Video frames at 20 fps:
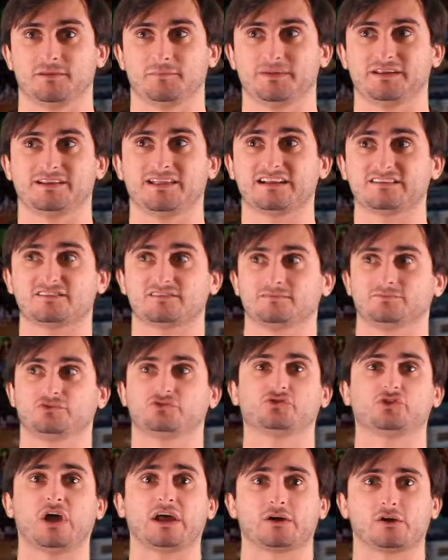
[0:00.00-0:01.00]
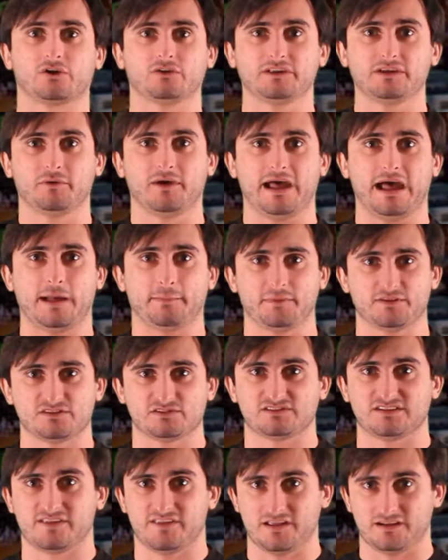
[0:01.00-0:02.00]
I mean, that's generally what
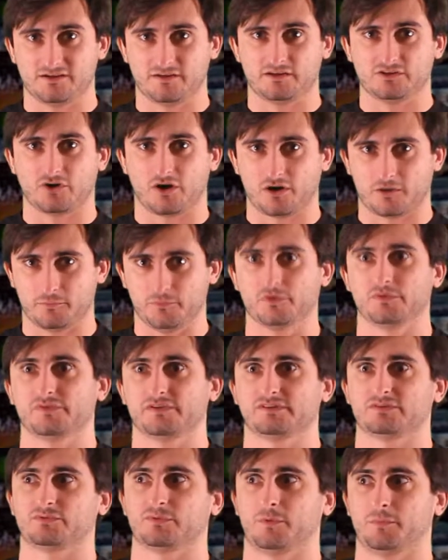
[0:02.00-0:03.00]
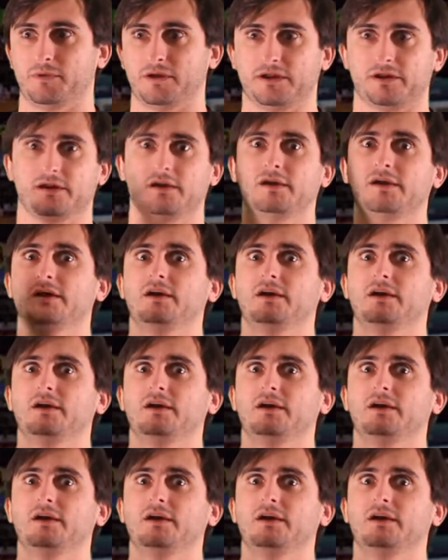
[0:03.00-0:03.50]
happens to the Into the Dark movies for me.